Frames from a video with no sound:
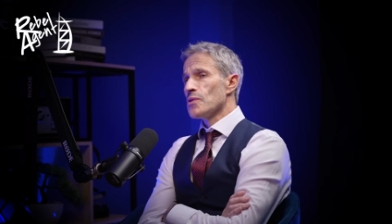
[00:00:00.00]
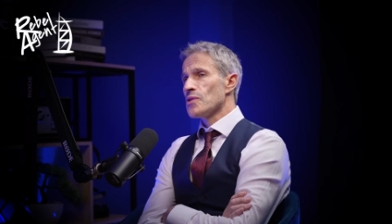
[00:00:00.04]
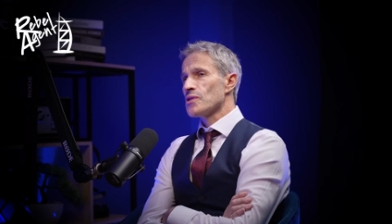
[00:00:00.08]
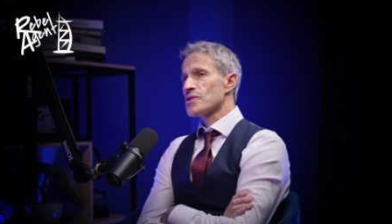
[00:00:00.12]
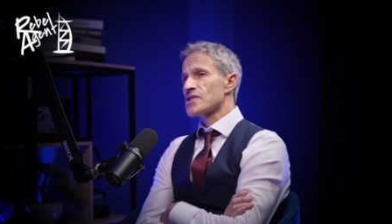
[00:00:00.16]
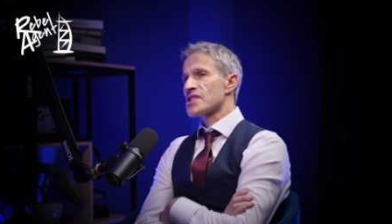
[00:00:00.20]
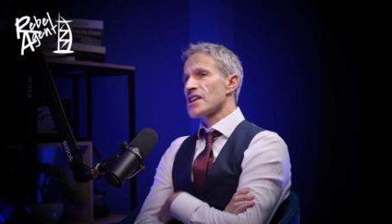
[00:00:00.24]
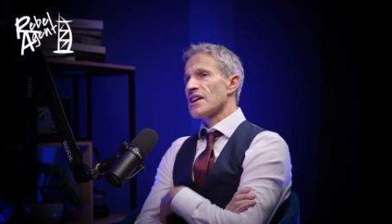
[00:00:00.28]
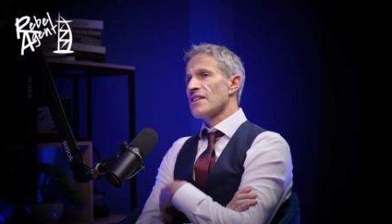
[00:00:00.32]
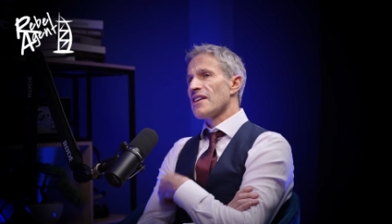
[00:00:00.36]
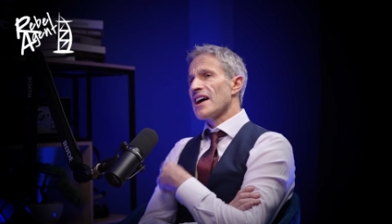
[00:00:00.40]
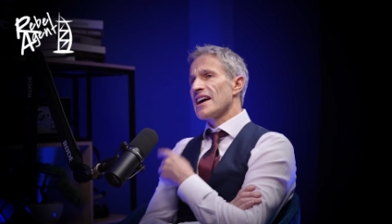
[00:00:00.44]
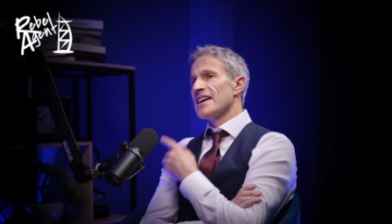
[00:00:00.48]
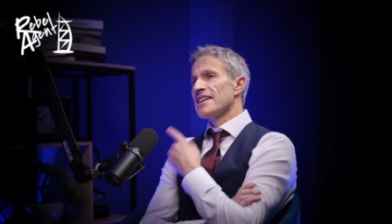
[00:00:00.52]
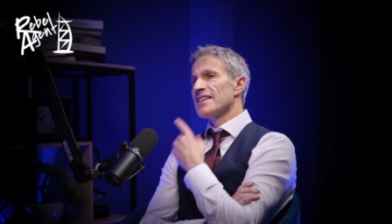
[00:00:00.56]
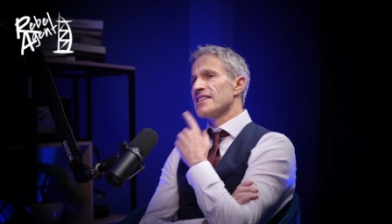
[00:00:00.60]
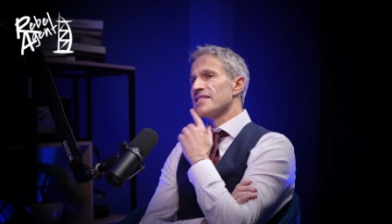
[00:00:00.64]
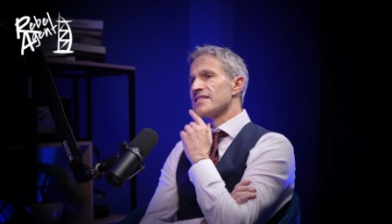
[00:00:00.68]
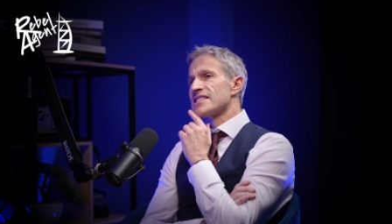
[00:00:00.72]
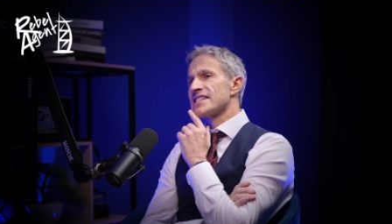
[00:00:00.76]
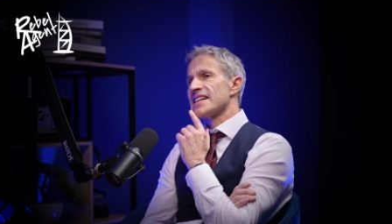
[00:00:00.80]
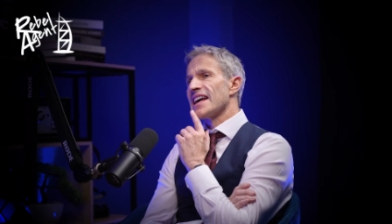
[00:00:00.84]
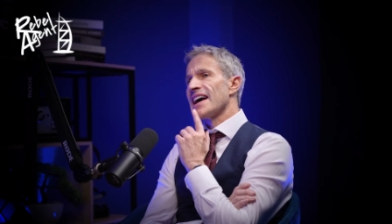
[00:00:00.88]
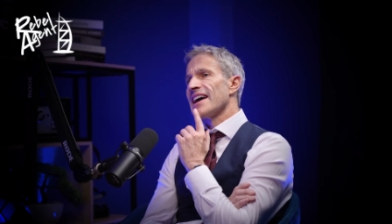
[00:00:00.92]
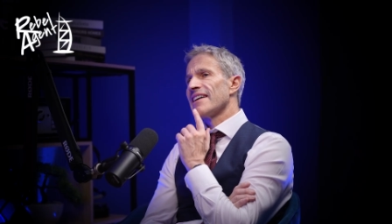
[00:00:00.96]
You also
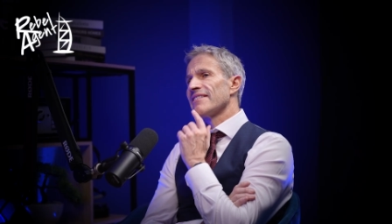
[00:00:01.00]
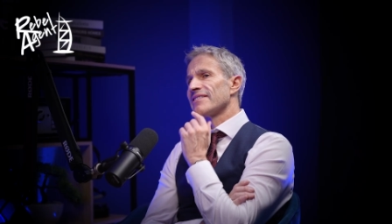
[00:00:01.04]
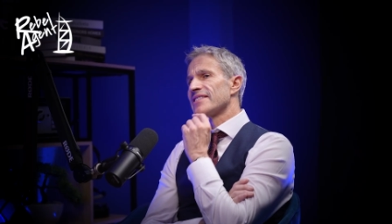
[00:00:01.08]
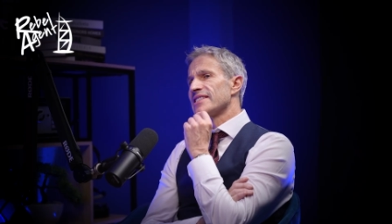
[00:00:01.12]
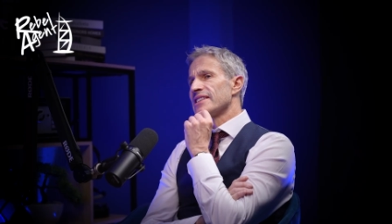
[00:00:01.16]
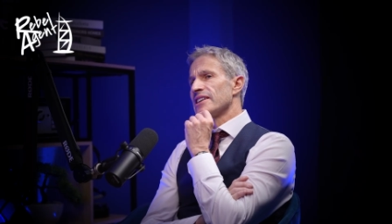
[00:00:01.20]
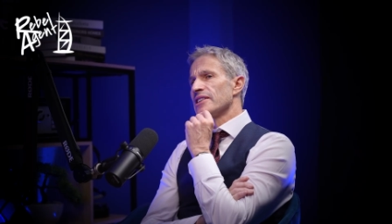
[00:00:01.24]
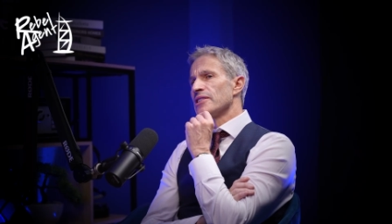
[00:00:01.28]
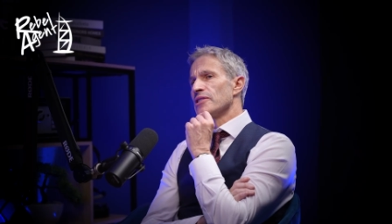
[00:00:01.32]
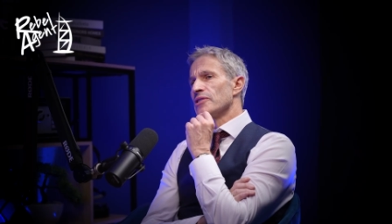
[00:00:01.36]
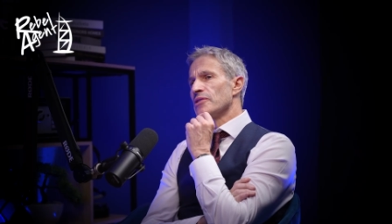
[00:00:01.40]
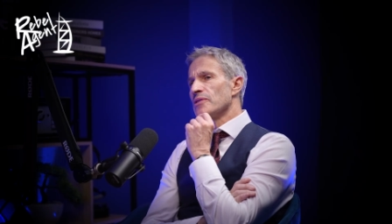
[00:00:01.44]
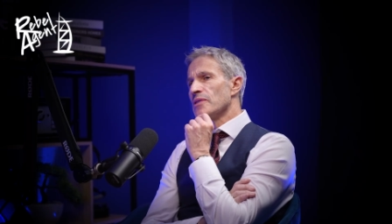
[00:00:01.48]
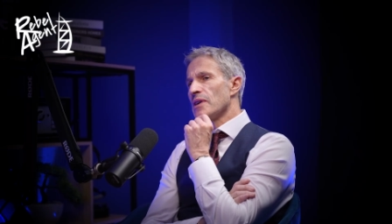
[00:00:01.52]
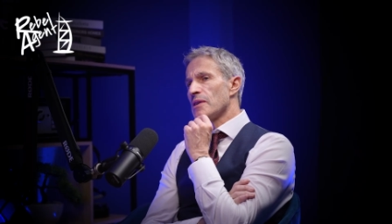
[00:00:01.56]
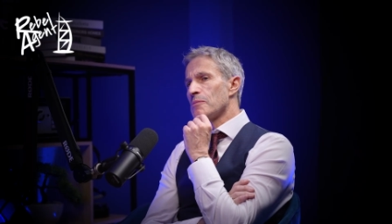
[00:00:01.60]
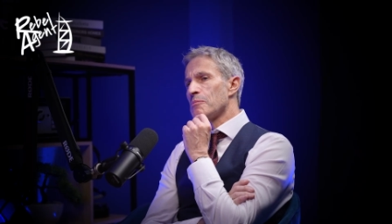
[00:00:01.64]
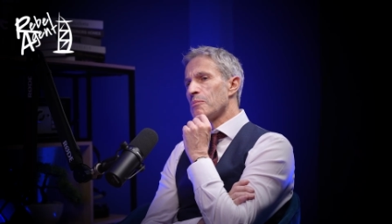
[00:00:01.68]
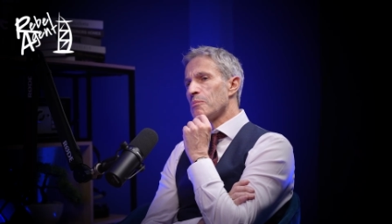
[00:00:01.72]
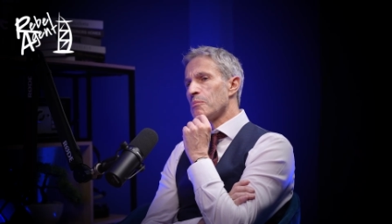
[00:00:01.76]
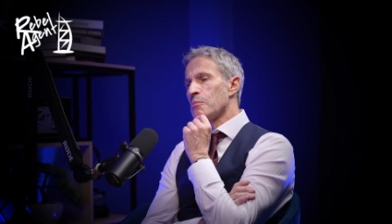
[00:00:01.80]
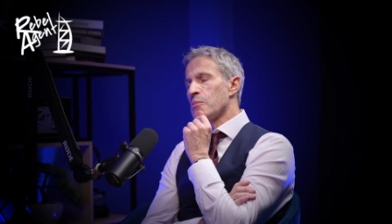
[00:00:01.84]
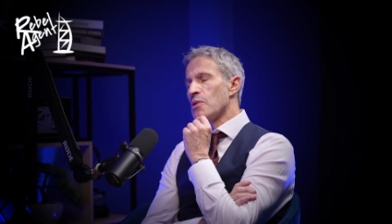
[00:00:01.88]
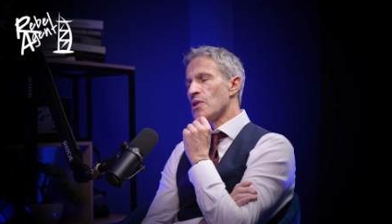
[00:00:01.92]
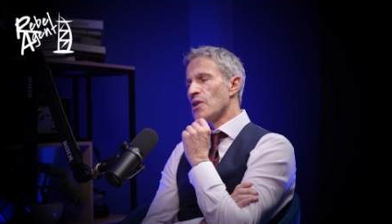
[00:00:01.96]
used to have
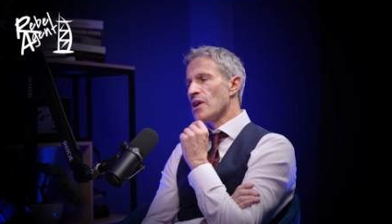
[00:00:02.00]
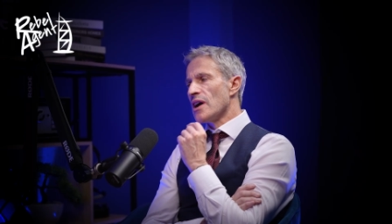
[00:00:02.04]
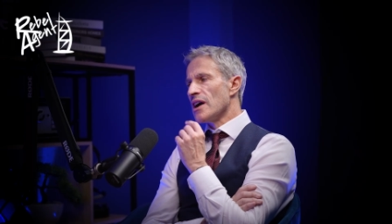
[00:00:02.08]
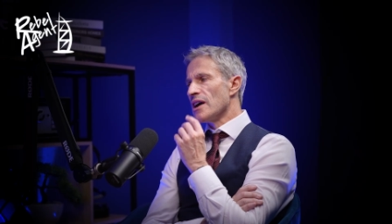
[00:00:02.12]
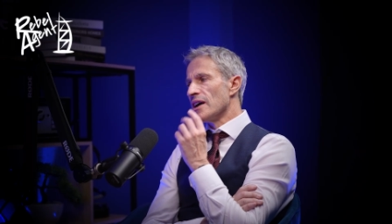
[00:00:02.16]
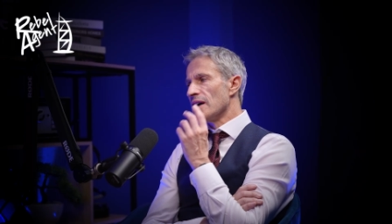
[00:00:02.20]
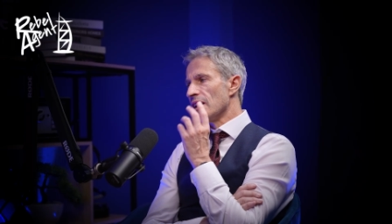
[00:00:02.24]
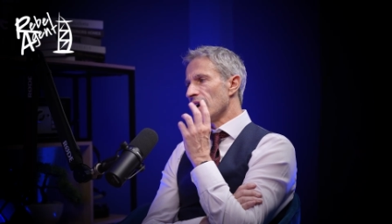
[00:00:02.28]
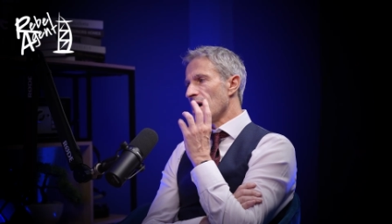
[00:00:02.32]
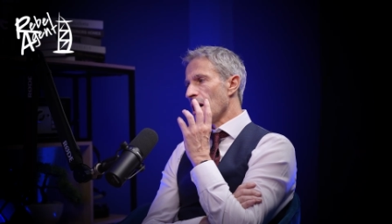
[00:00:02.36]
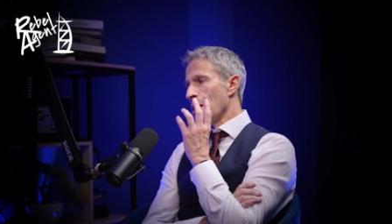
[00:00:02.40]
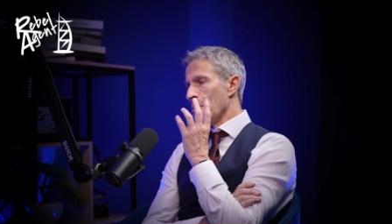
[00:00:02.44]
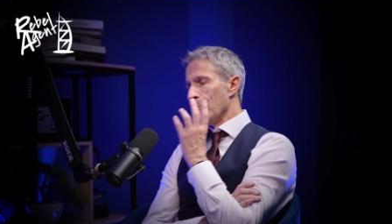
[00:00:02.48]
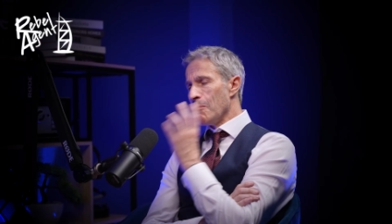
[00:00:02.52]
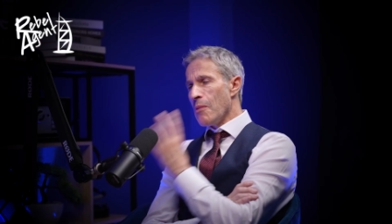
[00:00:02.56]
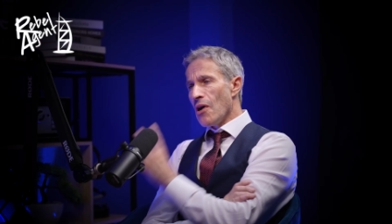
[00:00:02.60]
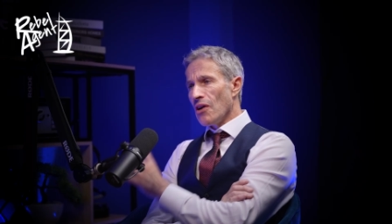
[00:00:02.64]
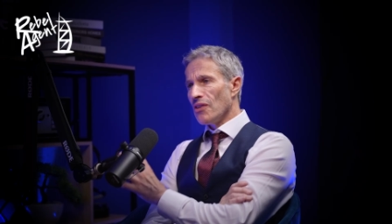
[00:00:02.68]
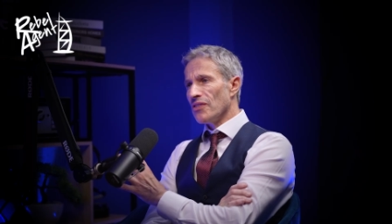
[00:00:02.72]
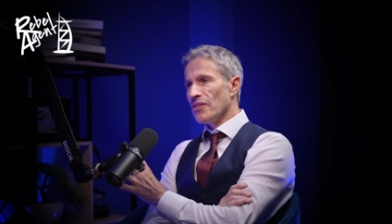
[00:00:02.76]
to put a